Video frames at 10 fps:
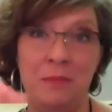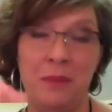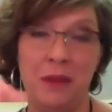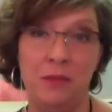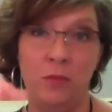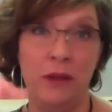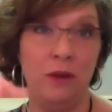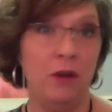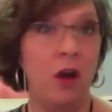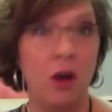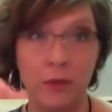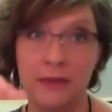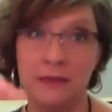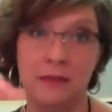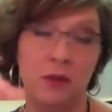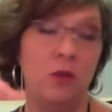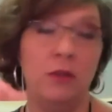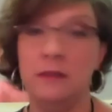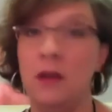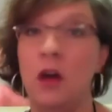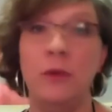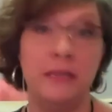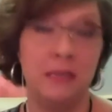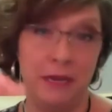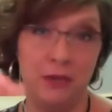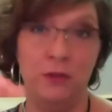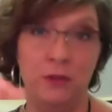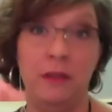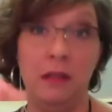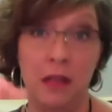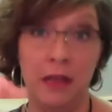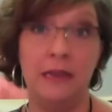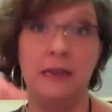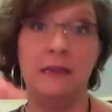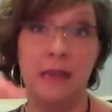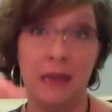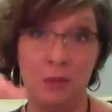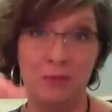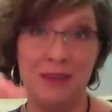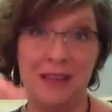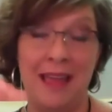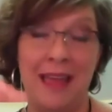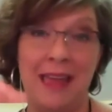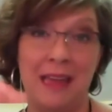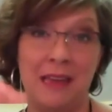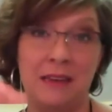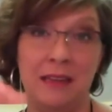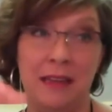But we are always, the goal is always to make sure that the client is helped and